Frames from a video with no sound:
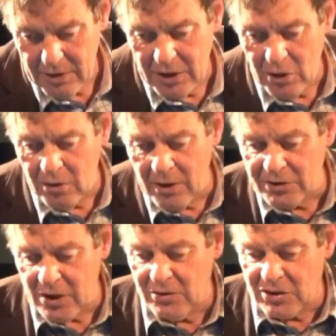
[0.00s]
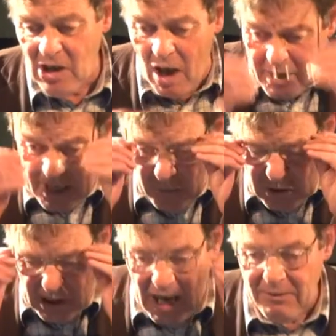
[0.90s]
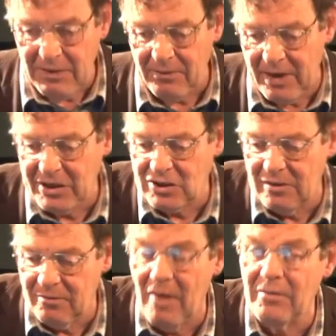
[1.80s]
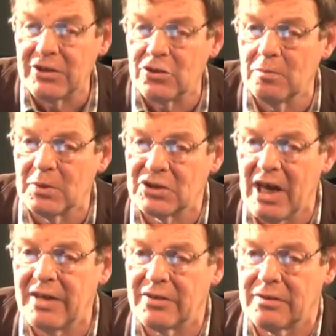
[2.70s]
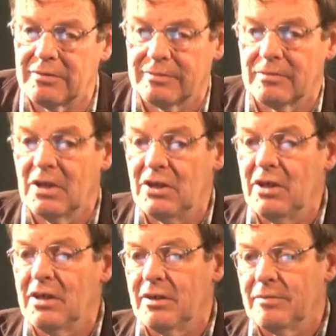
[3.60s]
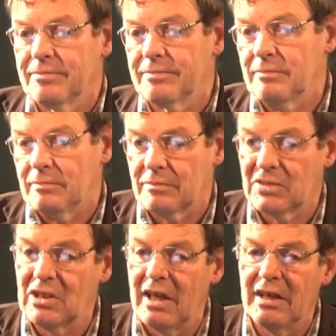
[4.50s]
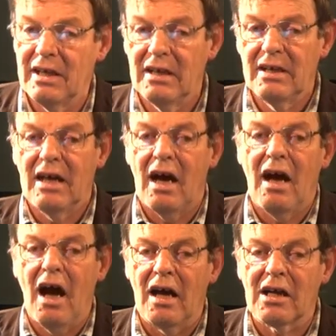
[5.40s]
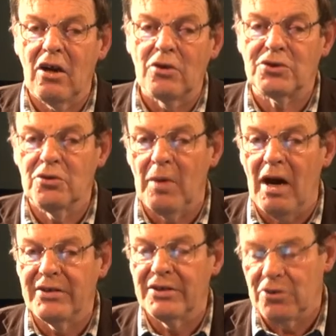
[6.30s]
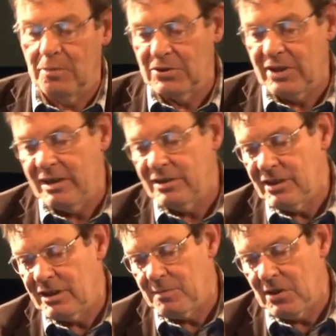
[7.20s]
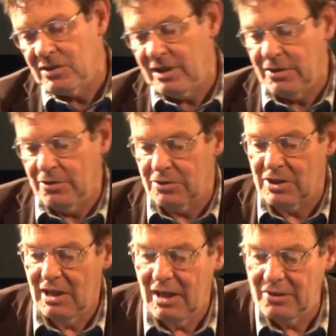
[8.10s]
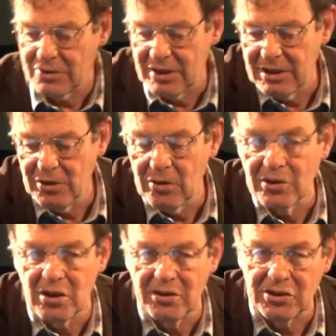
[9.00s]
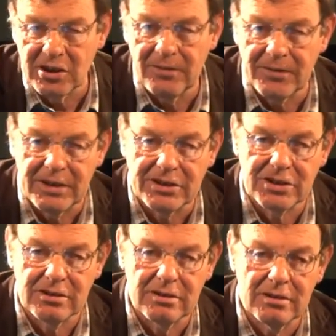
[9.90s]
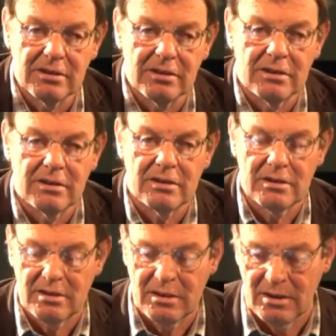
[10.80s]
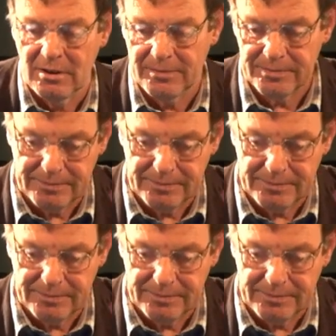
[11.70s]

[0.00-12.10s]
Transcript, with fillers: the Eurozone's target was to have inflation of roughly two percent per year. It's like up close to but under two percent is the expression they use. And you see the Eurozone achieved this. Uh,